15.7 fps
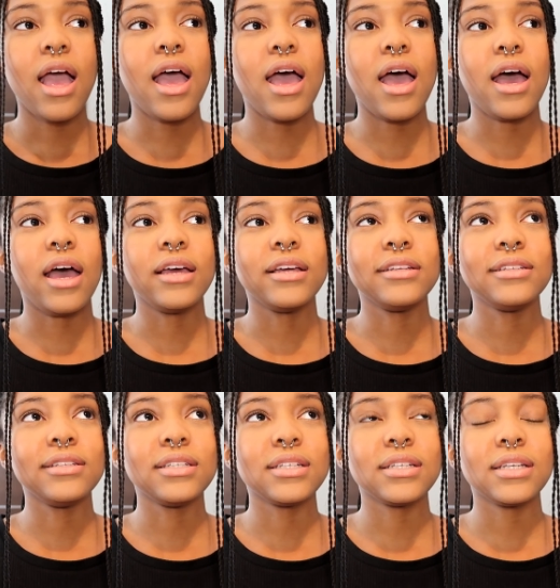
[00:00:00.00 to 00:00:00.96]

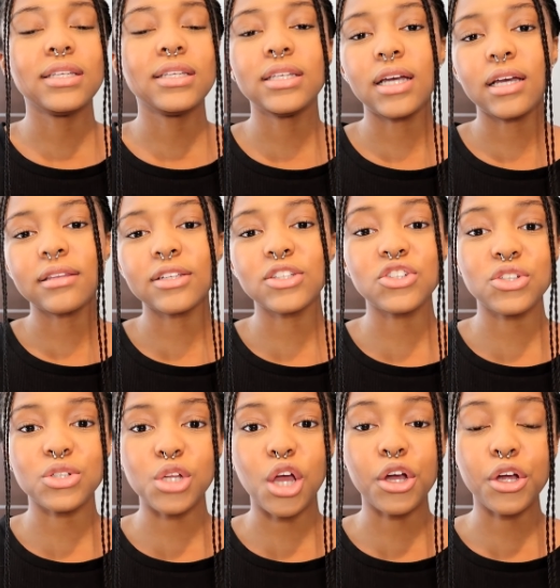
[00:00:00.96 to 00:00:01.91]
And yeah, that's
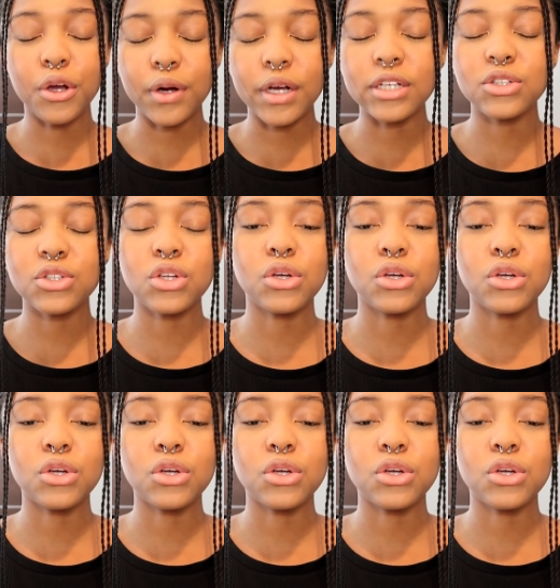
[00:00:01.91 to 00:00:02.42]
just not great.